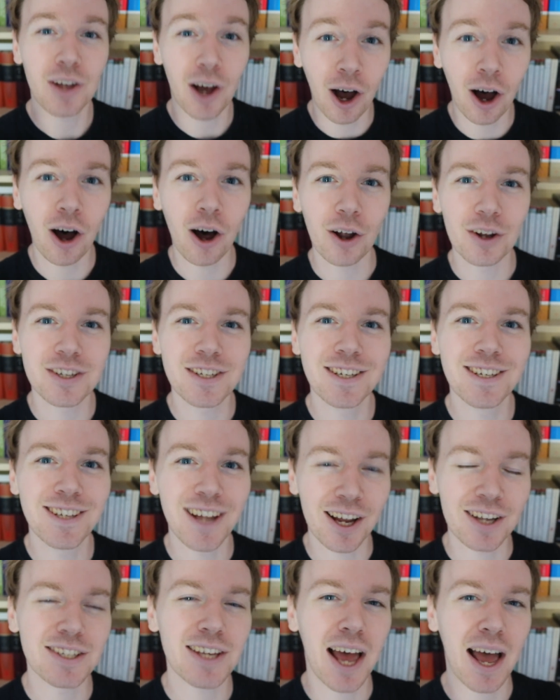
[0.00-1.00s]
Art
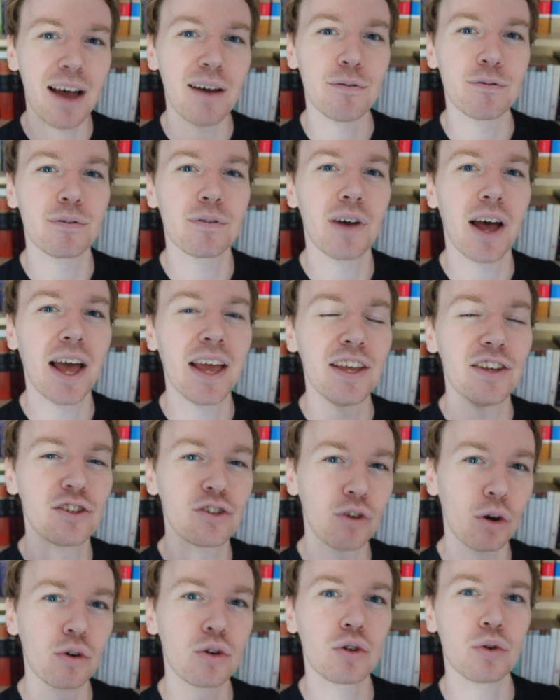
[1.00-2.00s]
does have a
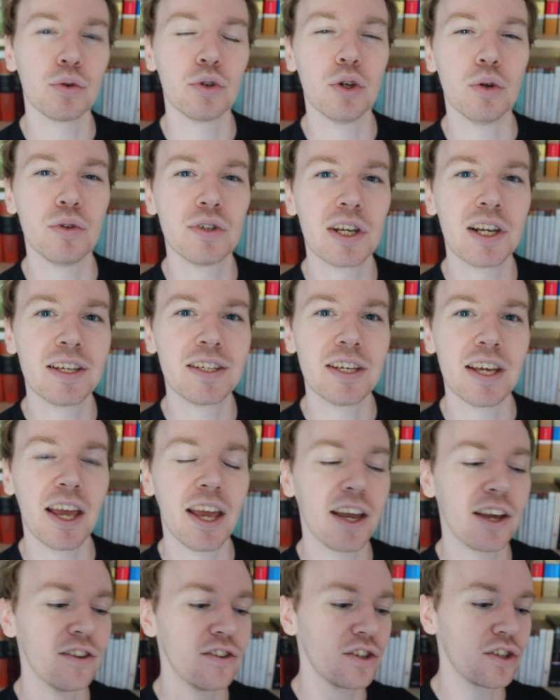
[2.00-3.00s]
social utility.
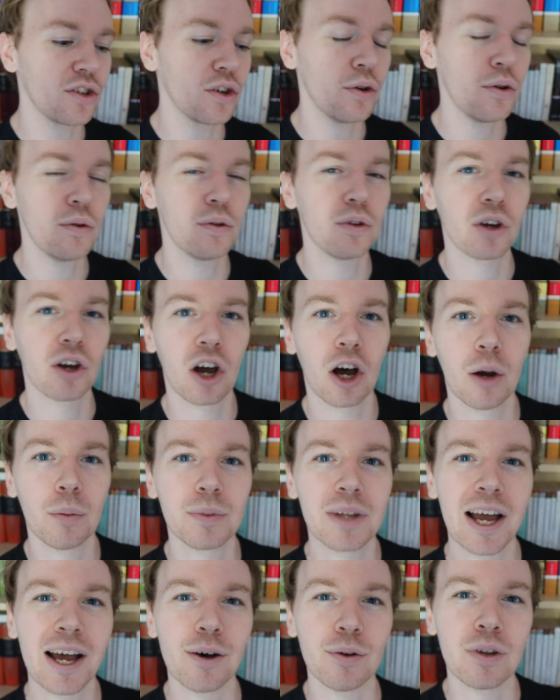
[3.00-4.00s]
It can soothe and calm
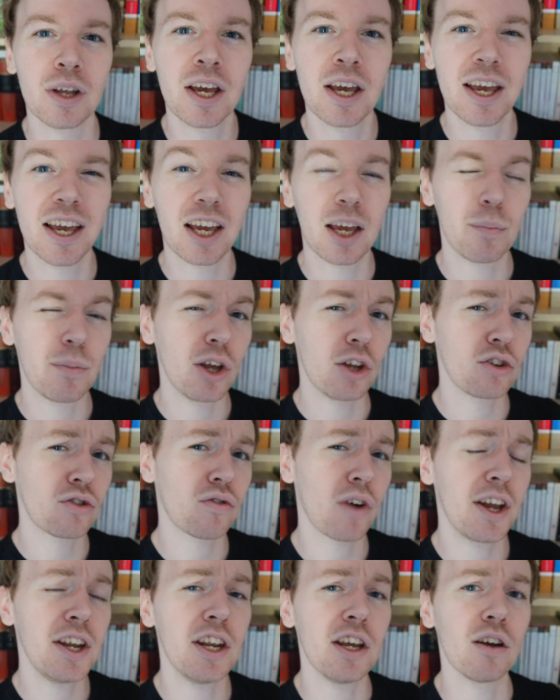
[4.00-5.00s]
down. It can be a
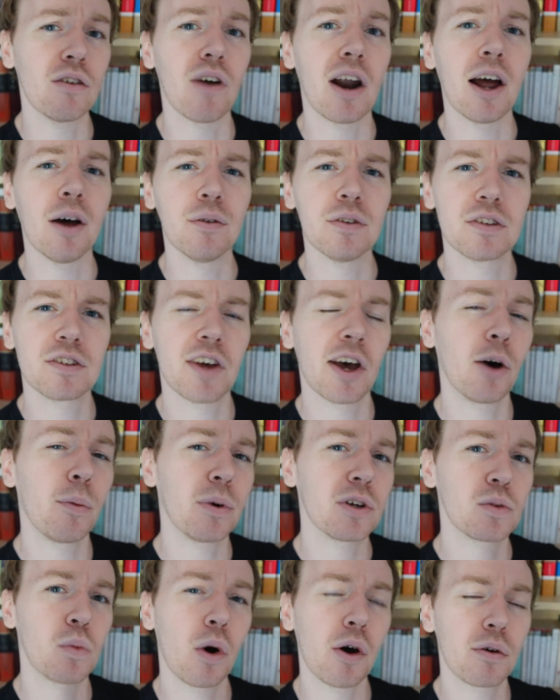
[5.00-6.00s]
training ground to help
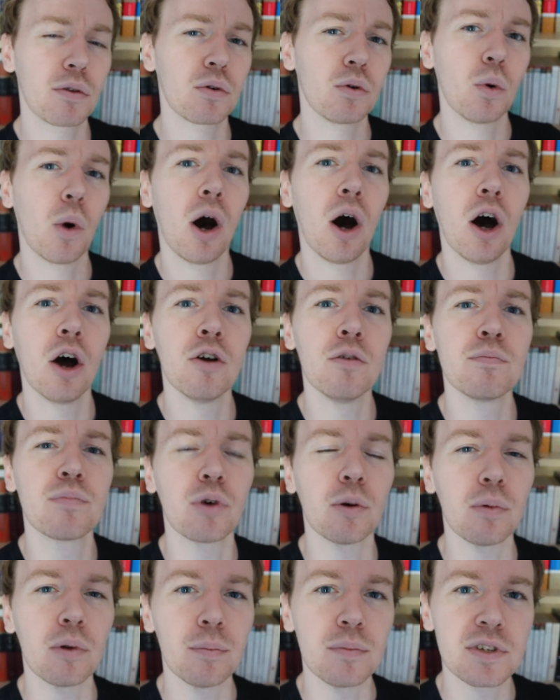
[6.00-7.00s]
us work through our own
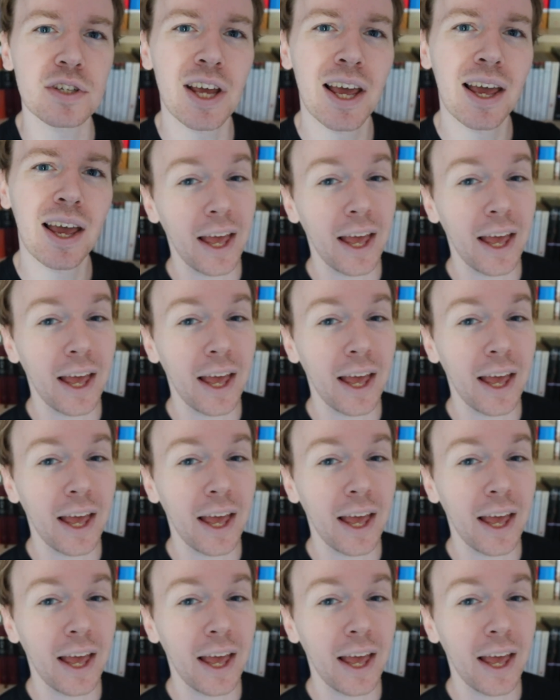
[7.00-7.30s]
problems.